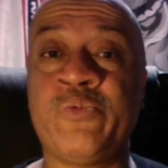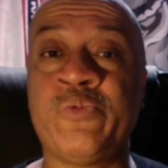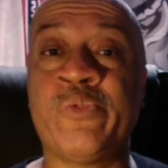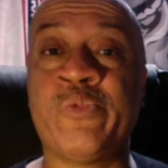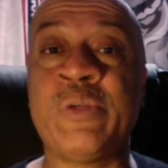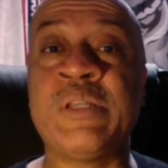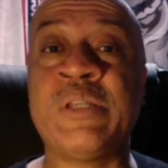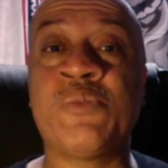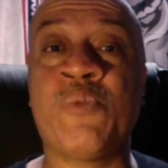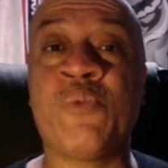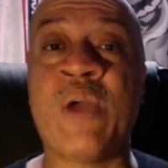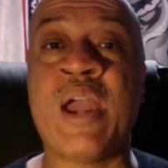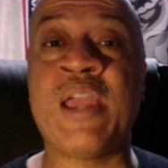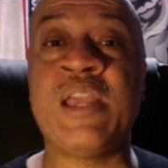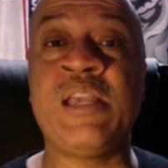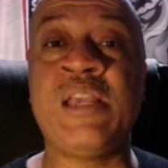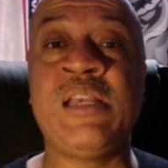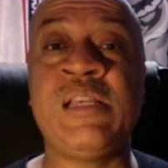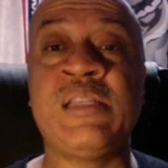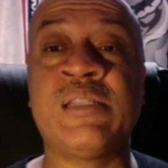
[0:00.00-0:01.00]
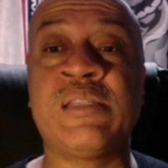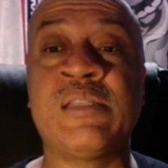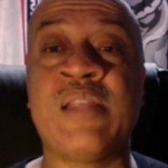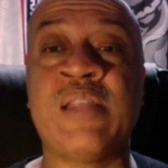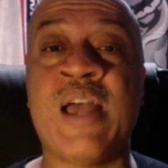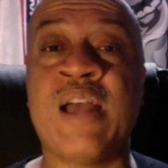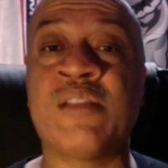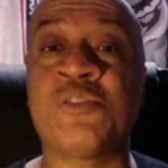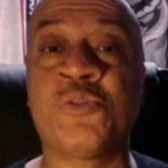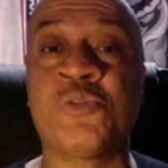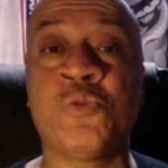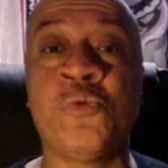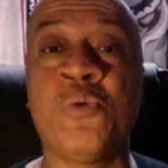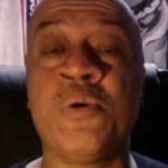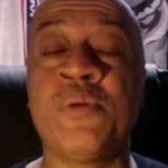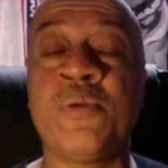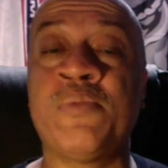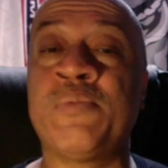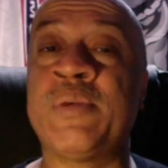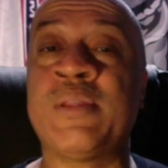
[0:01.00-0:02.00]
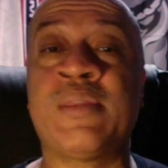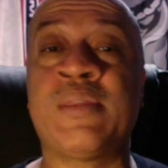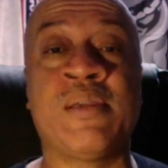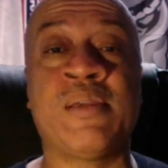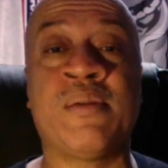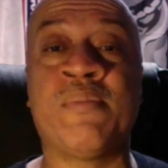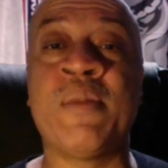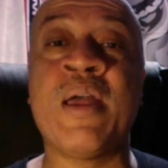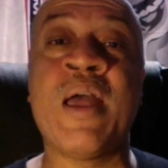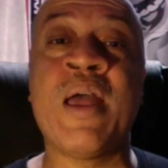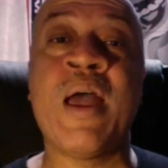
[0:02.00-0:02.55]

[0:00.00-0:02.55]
the reason why he's not touring with them.